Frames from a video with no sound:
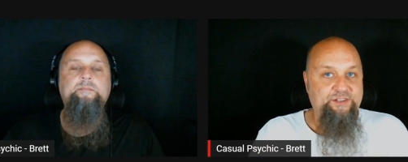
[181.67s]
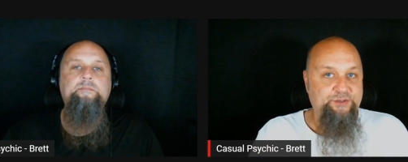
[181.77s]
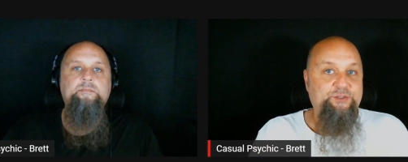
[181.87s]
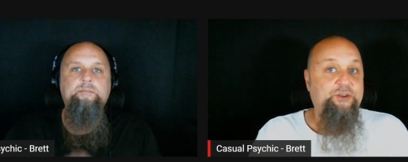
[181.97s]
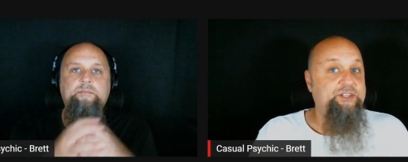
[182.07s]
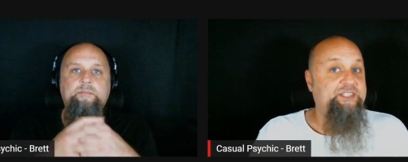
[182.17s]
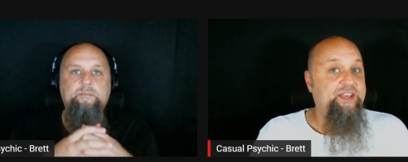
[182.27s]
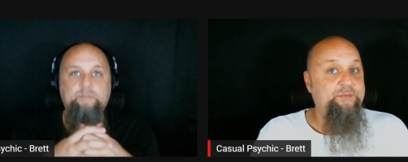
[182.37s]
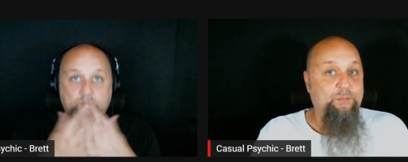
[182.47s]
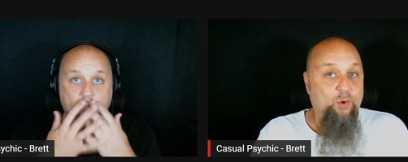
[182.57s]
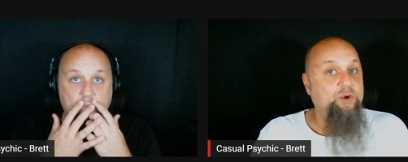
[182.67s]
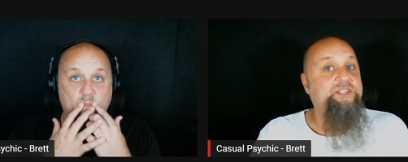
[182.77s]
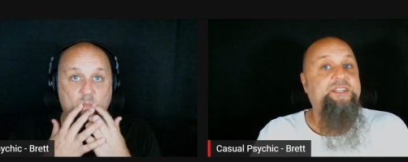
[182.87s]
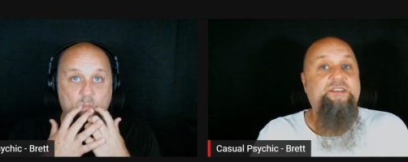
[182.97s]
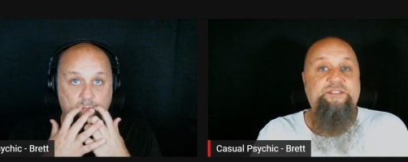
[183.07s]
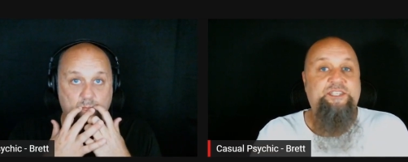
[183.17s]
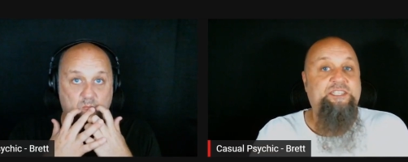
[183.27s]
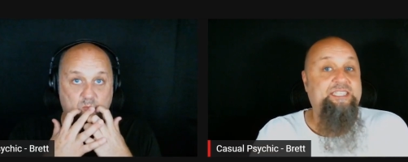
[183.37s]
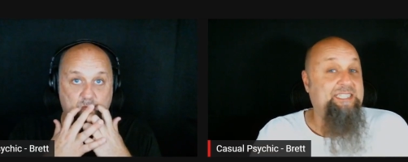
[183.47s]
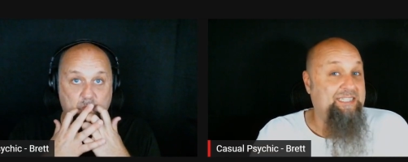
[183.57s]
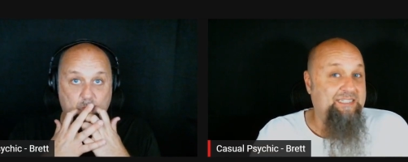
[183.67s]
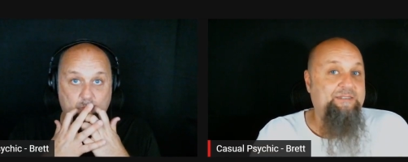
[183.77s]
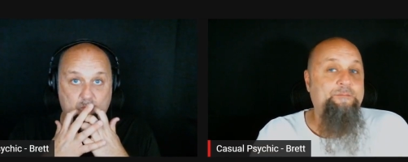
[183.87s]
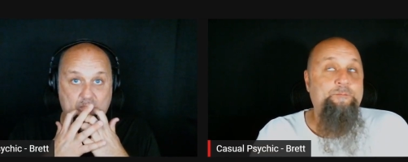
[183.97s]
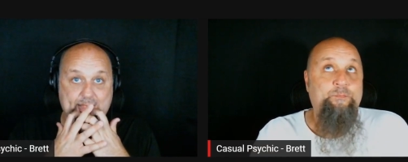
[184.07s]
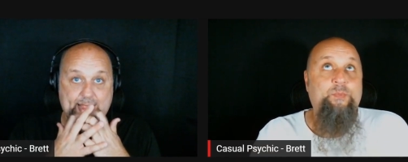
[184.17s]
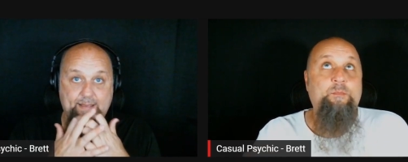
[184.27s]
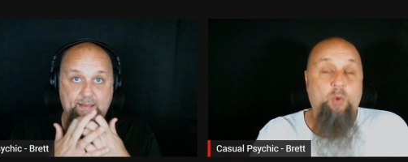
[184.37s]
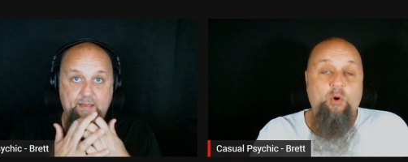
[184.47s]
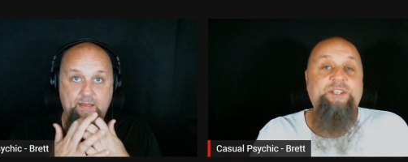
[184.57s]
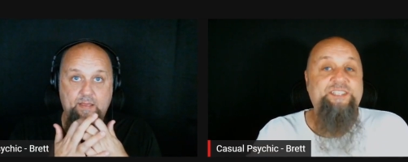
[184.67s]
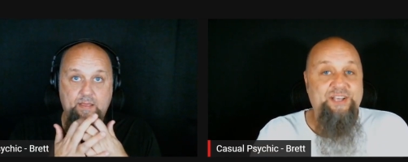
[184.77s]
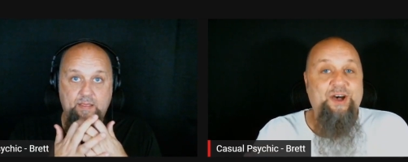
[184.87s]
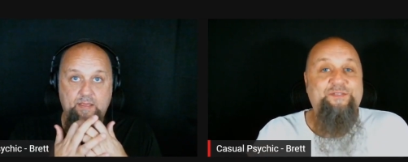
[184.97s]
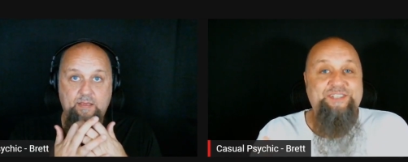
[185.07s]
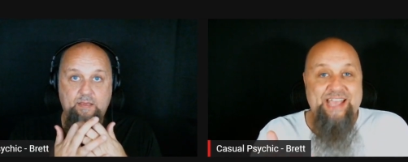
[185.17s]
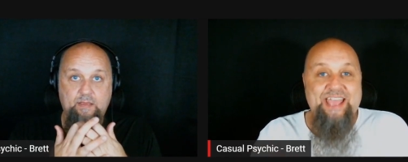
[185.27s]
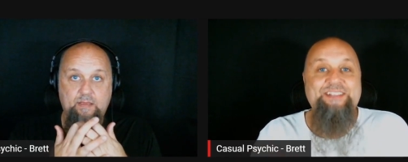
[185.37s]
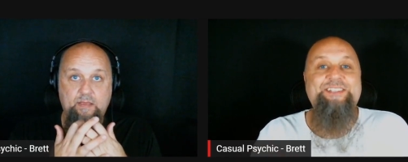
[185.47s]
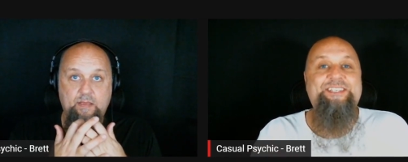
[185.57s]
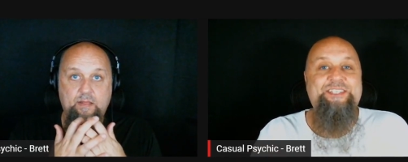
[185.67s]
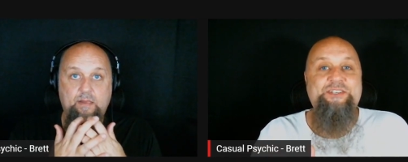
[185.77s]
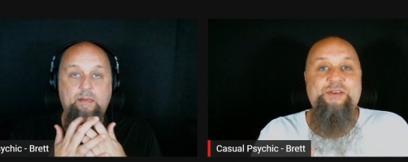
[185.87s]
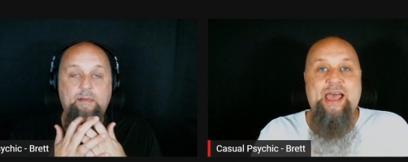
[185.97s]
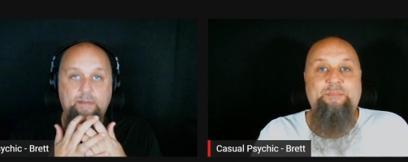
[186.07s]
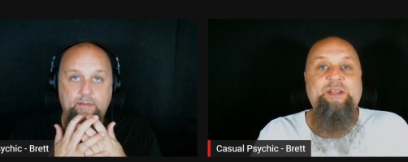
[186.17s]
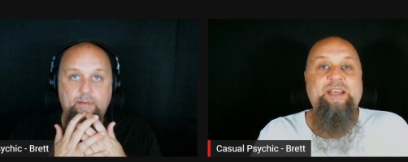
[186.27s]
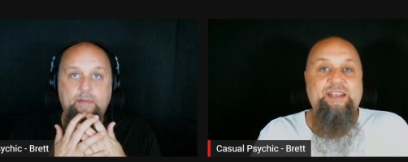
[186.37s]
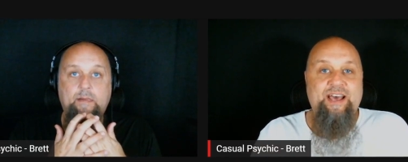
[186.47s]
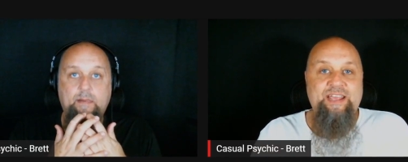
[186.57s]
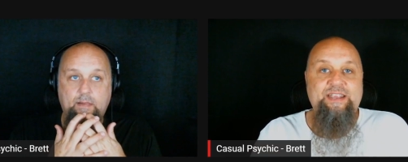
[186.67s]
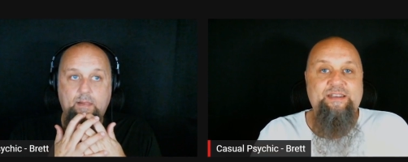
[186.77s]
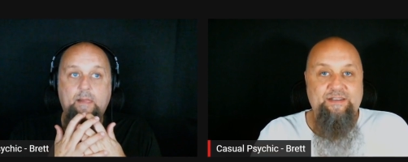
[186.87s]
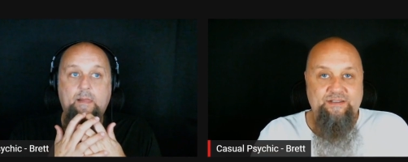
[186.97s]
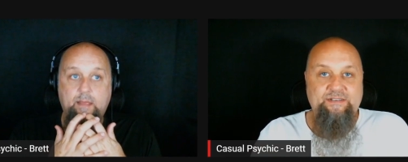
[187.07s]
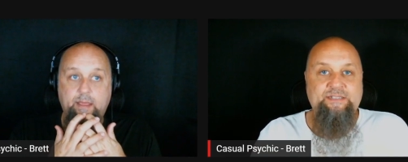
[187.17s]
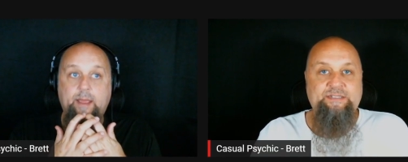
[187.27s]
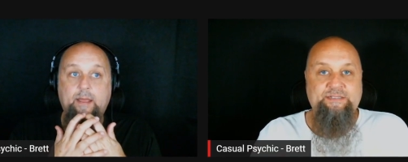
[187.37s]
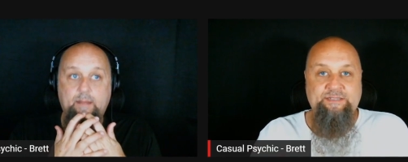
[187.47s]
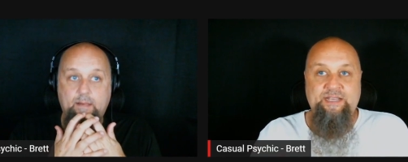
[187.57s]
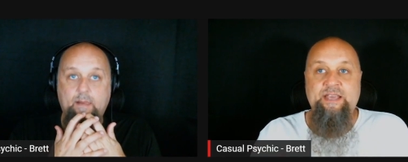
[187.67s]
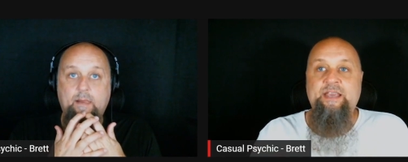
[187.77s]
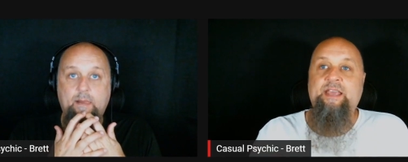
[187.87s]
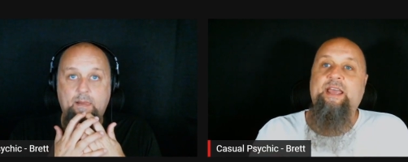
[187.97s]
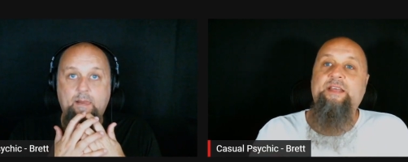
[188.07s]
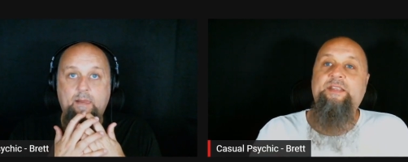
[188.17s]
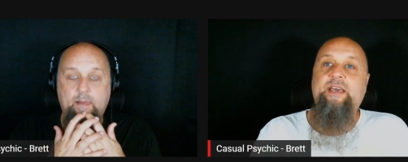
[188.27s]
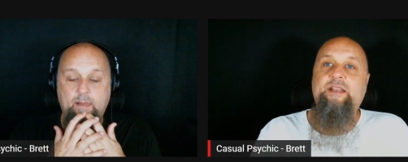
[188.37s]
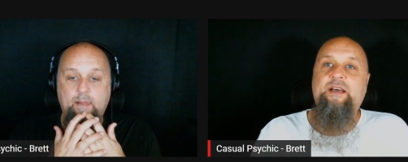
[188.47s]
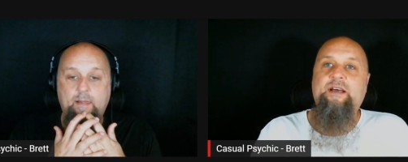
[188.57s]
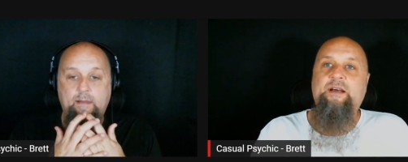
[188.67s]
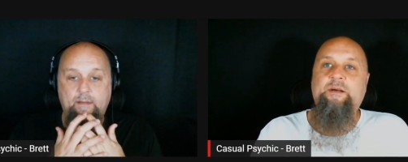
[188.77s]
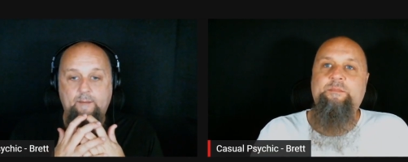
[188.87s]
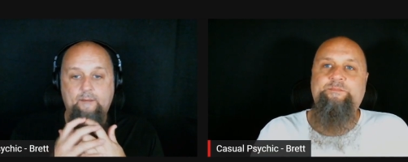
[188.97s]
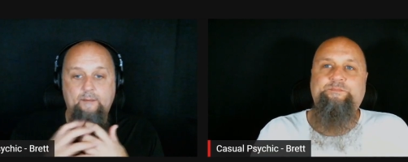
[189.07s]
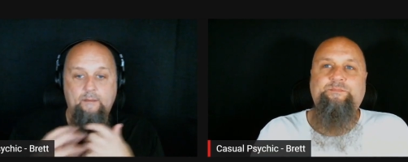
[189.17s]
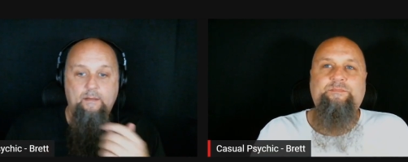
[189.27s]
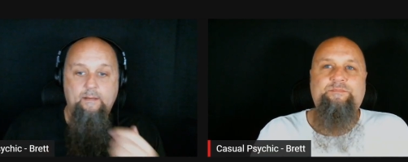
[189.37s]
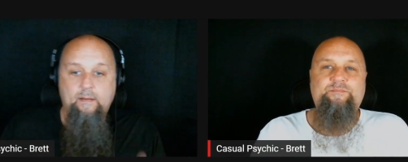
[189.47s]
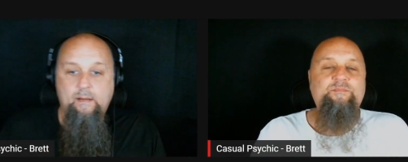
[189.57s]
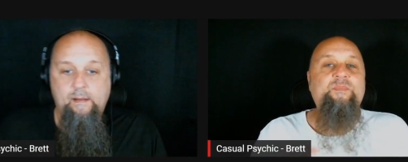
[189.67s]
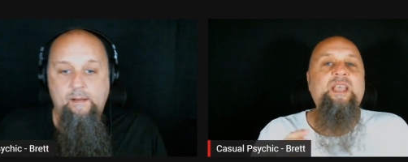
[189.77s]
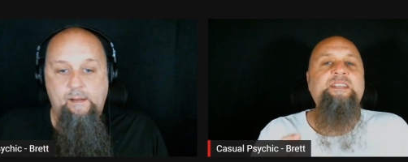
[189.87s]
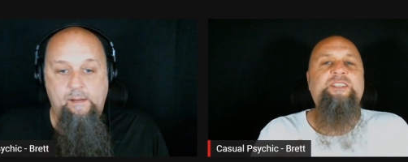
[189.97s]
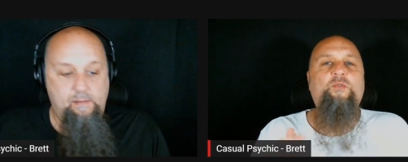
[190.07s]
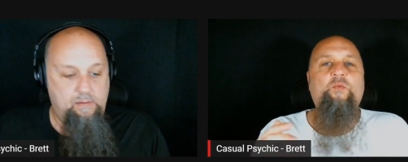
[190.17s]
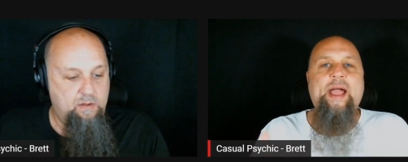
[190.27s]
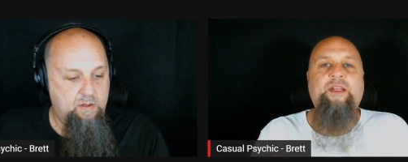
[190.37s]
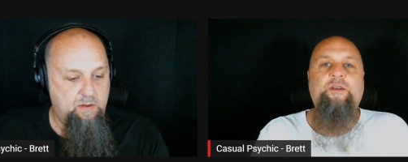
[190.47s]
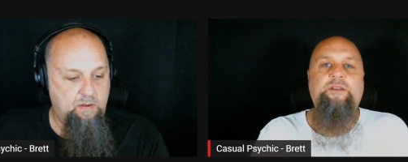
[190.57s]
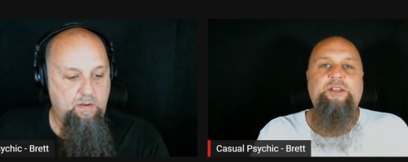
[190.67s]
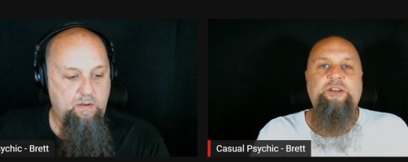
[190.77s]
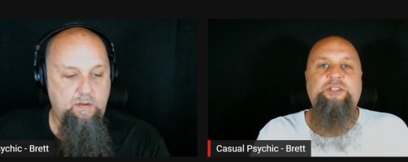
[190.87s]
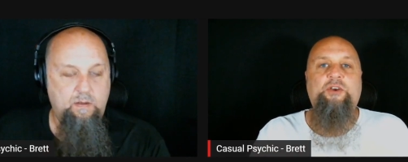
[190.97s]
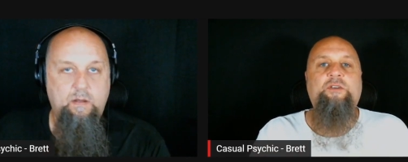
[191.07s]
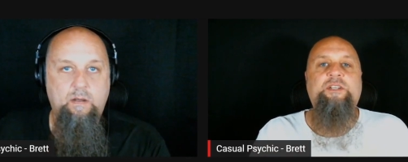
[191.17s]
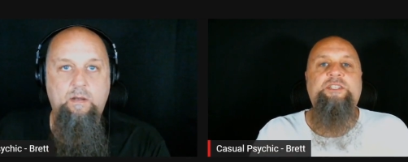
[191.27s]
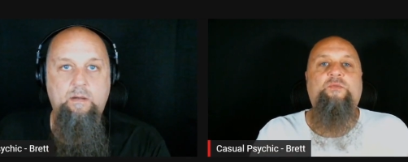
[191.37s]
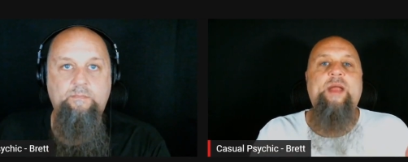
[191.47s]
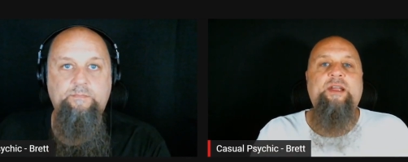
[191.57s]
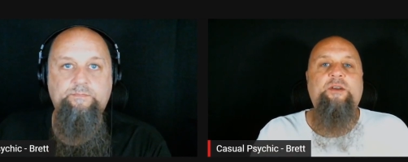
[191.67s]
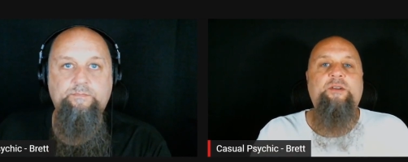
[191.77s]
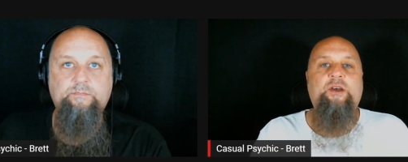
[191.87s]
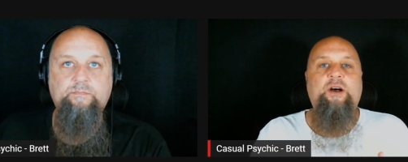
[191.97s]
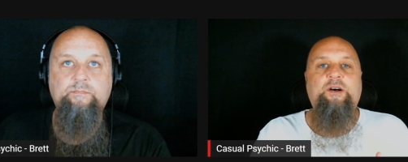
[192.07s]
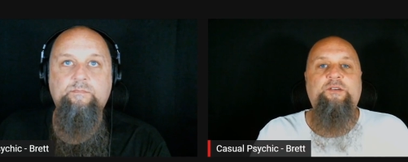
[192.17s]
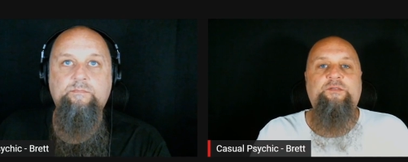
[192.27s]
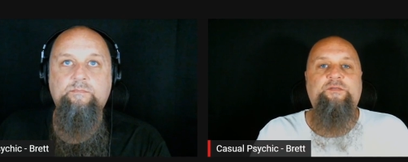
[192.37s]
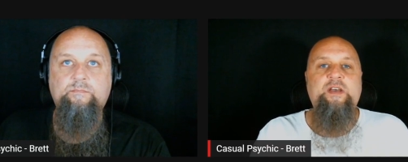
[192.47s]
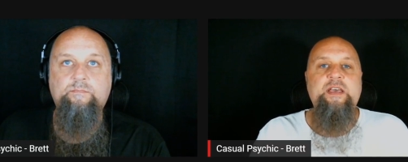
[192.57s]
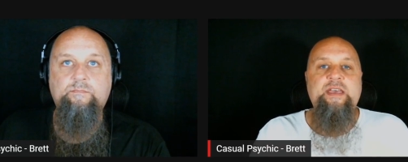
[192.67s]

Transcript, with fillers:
Speaker 1: You'll notice that more stuff, more stuff tends to happen at night. Yeah, and then um, it's a record. Your journal is a record of